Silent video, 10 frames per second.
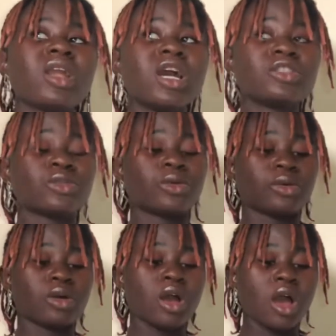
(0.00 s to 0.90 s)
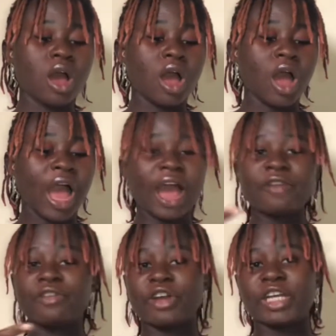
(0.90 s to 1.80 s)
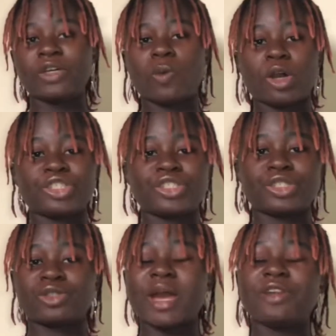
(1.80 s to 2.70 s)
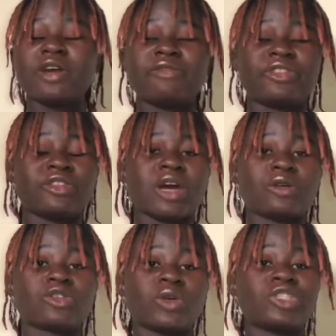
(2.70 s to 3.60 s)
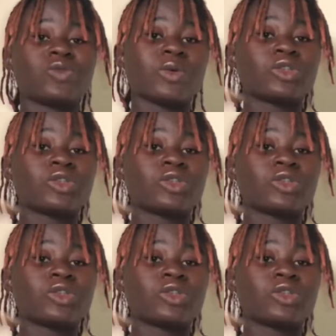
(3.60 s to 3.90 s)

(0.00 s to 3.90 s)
So I've already watched it, so I knew everything that was going to.